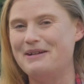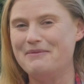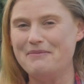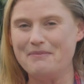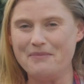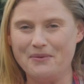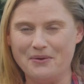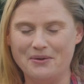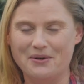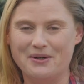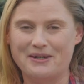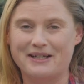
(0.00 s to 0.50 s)

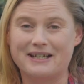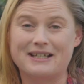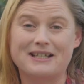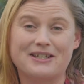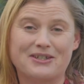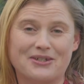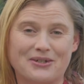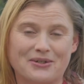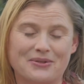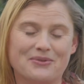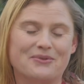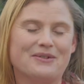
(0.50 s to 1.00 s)
important
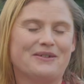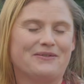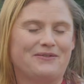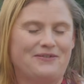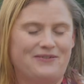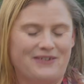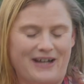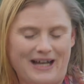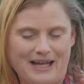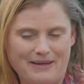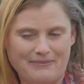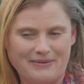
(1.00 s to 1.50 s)
to
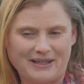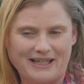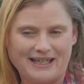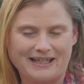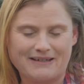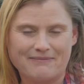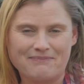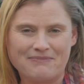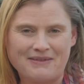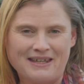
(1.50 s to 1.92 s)
farming.